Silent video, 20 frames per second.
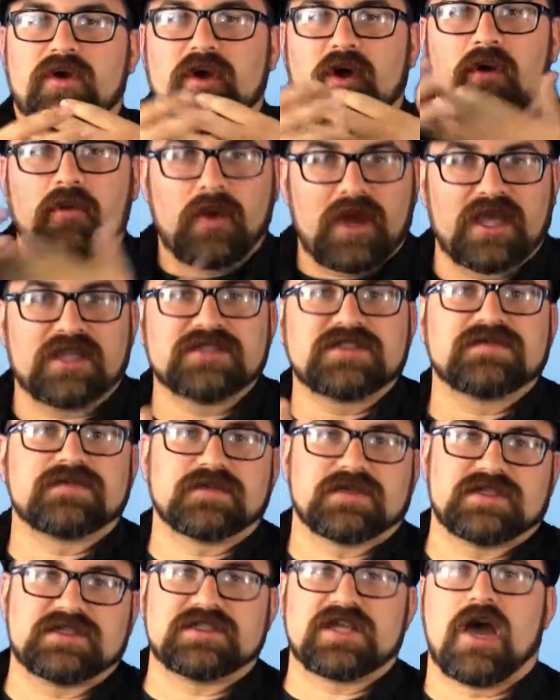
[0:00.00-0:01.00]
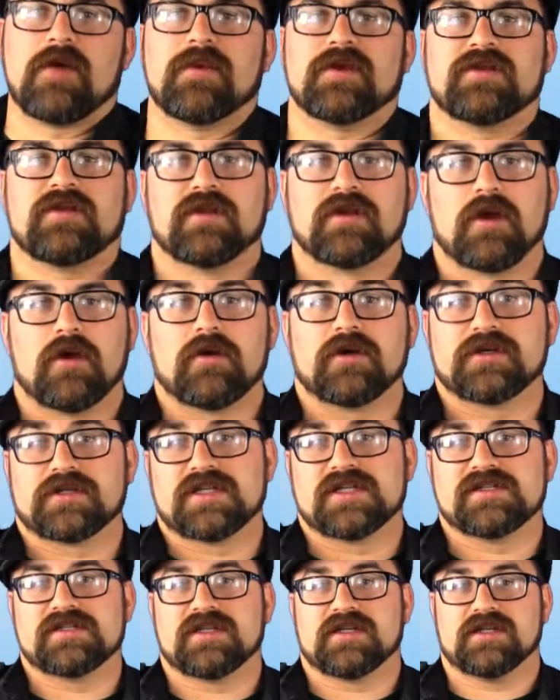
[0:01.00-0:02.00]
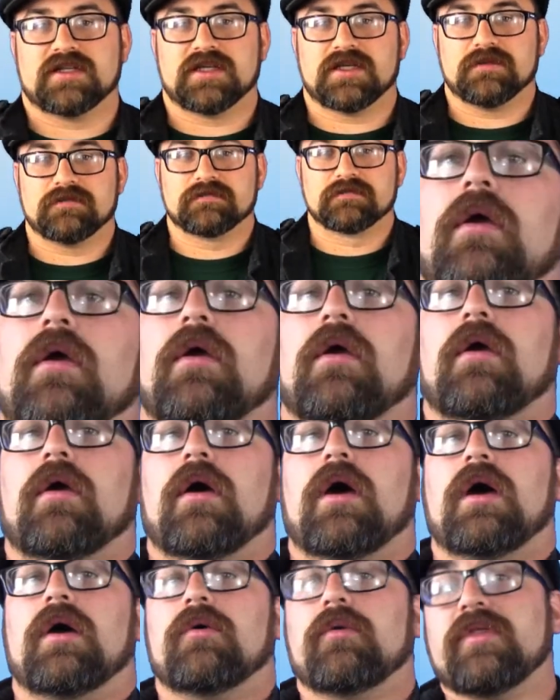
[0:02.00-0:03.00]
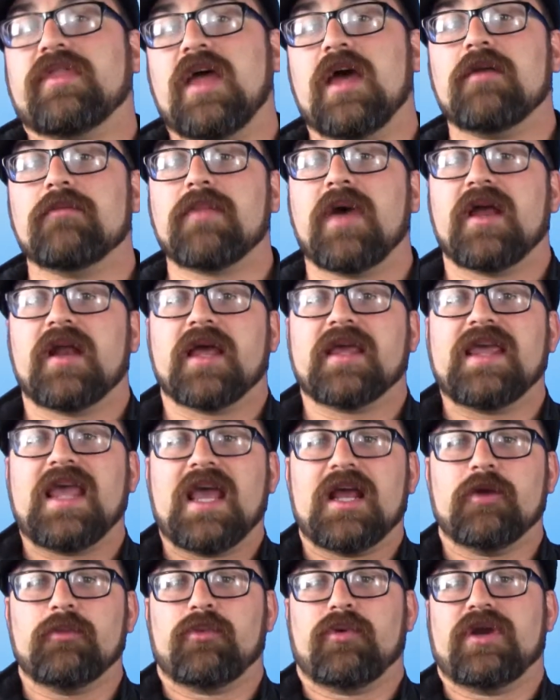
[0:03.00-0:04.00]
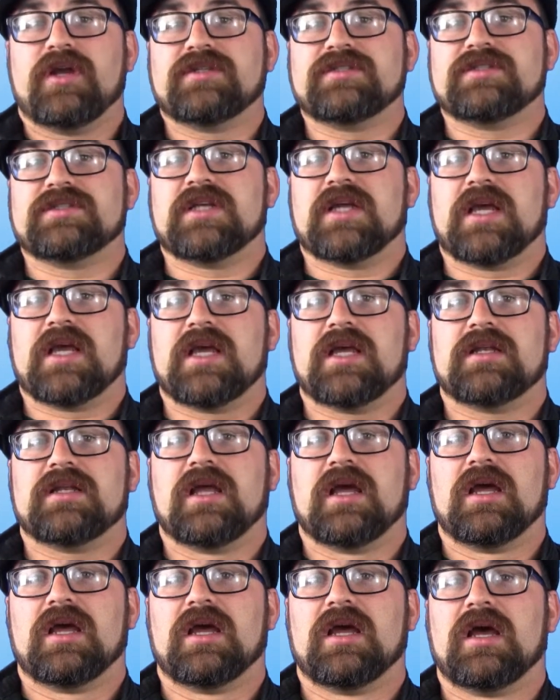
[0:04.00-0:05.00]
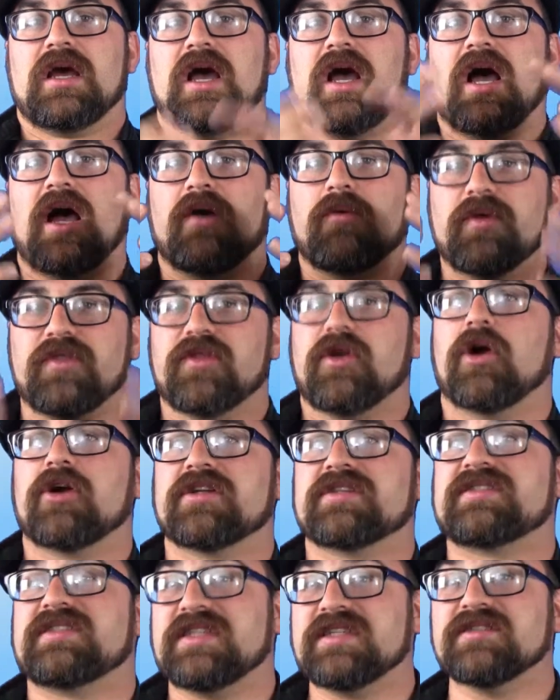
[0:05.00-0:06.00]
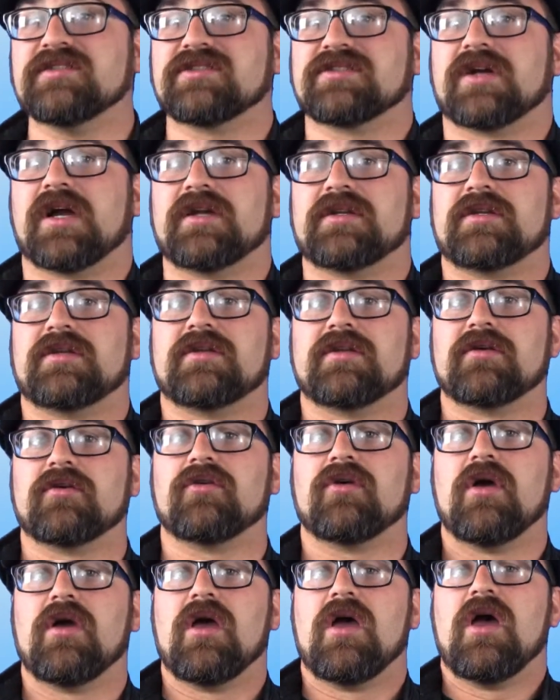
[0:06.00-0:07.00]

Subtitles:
a ways for this comic to go artistically. With that in mind, I can appreciate what the artist is trying to do,